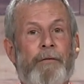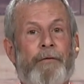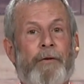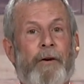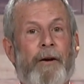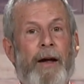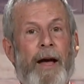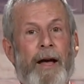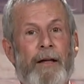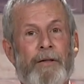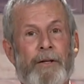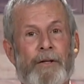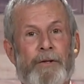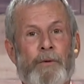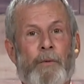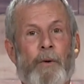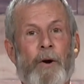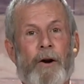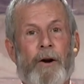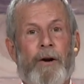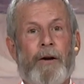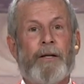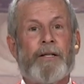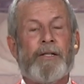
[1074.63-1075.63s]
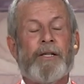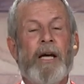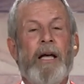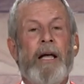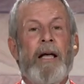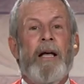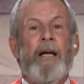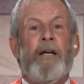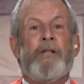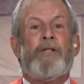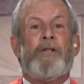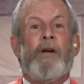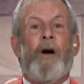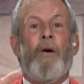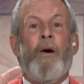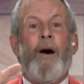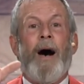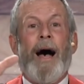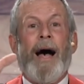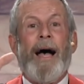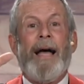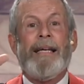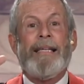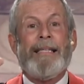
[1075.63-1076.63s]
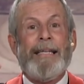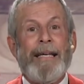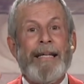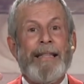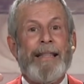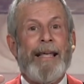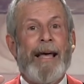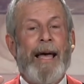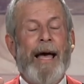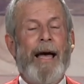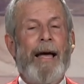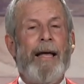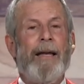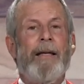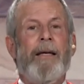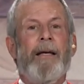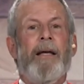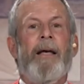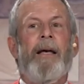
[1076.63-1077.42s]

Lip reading: for how this works. So I did that.